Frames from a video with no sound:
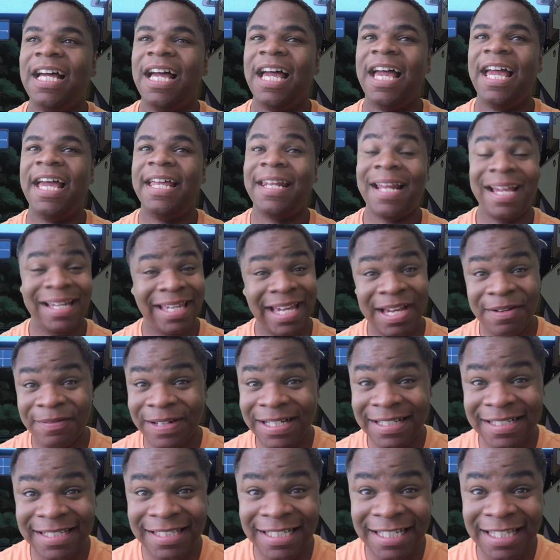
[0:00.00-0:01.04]
And I can't
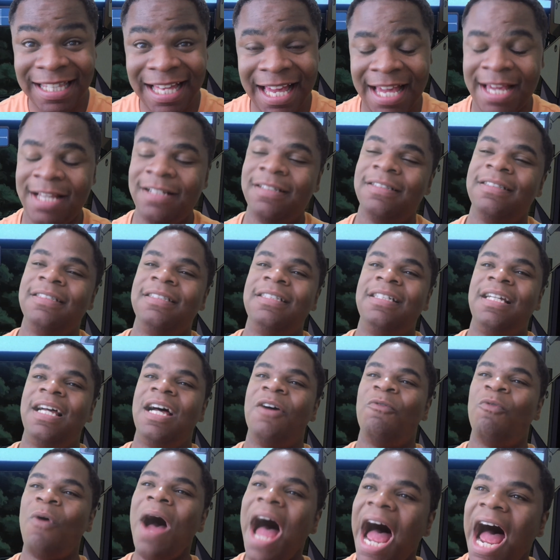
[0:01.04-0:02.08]
wait to see that.
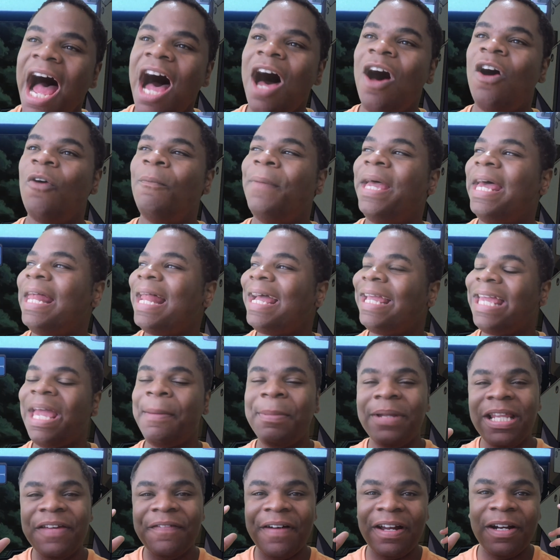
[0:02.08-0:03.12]
Wow, man, I can't
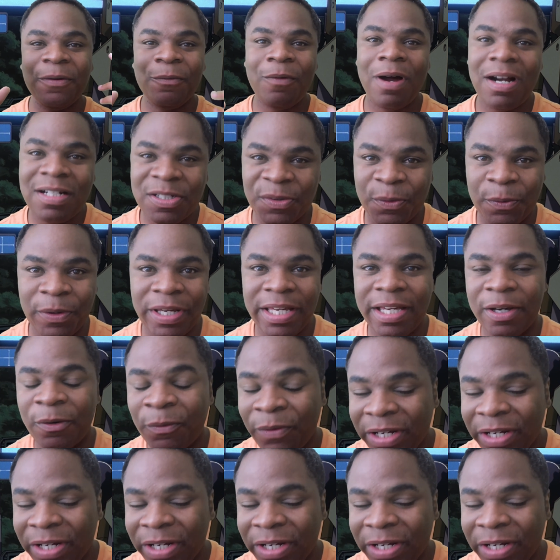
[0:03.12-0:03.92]
believe I didn't watch Wing.